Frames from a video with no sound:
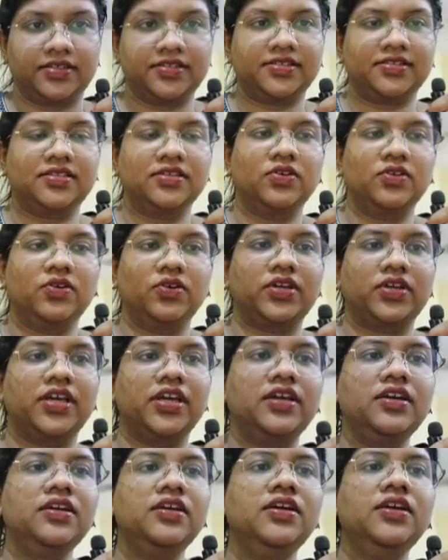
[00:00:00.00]
ducts,
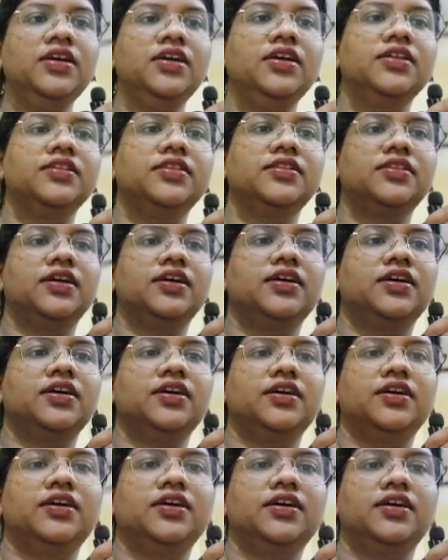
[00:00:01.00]
okay,
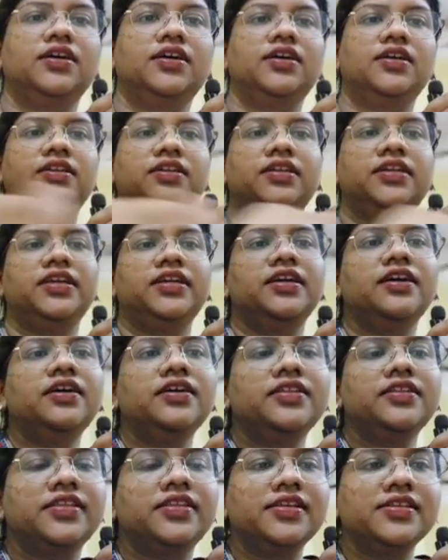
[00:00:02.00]

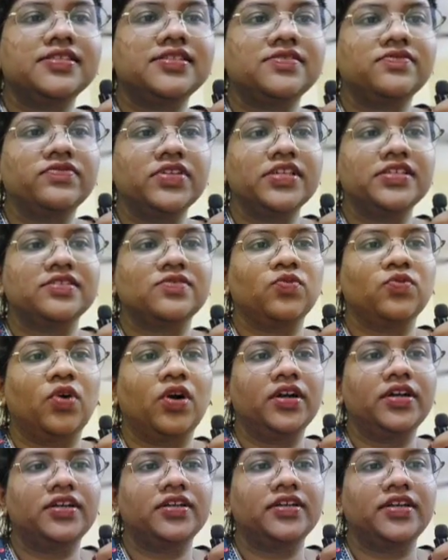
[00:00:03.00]
near this is
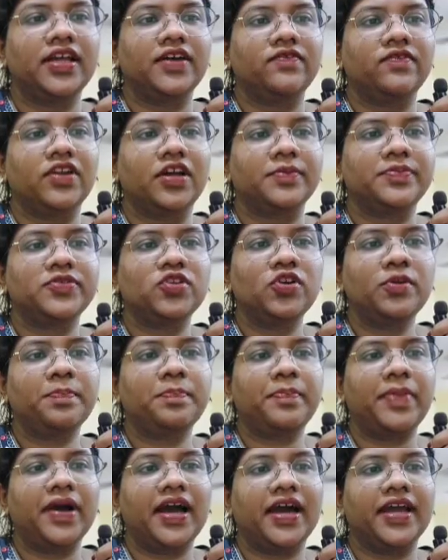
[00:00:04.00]
what develops your
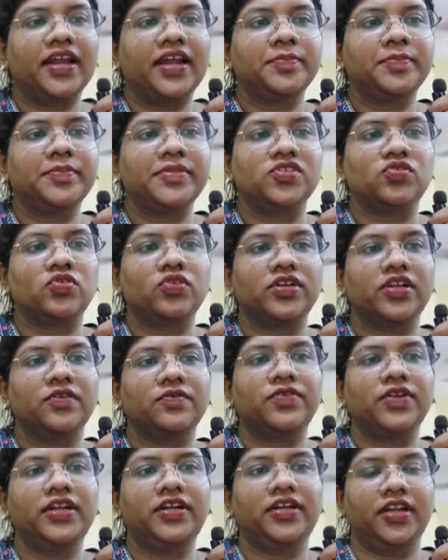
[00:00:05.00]

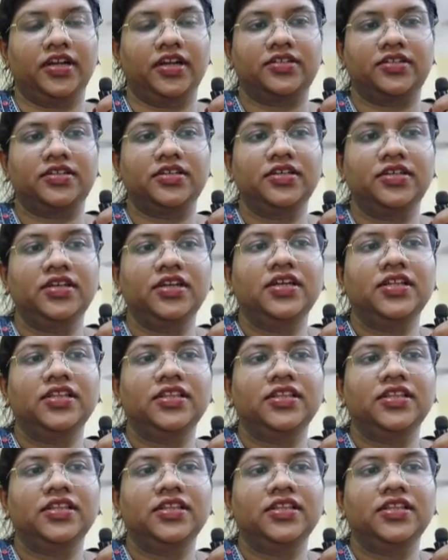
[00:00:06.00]
paramesonephric duct,